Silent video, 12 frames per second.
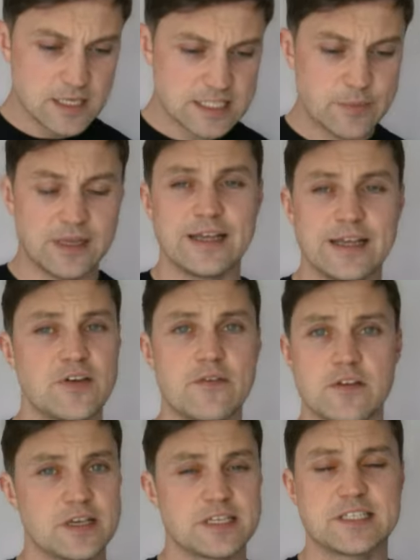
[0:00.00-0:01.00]
Typically, if you
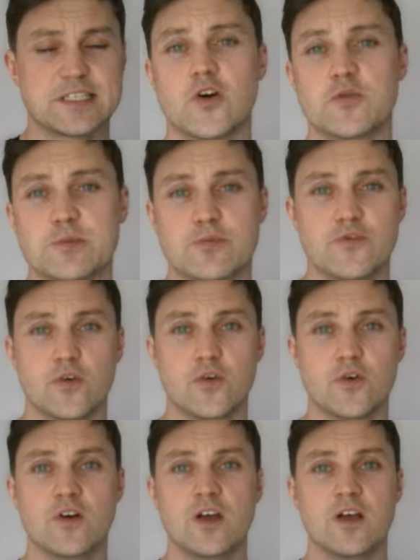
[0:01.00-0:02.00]
haven't invested in property
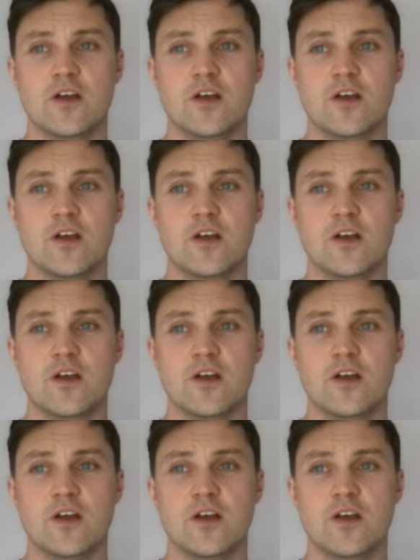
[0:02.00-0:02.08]
before,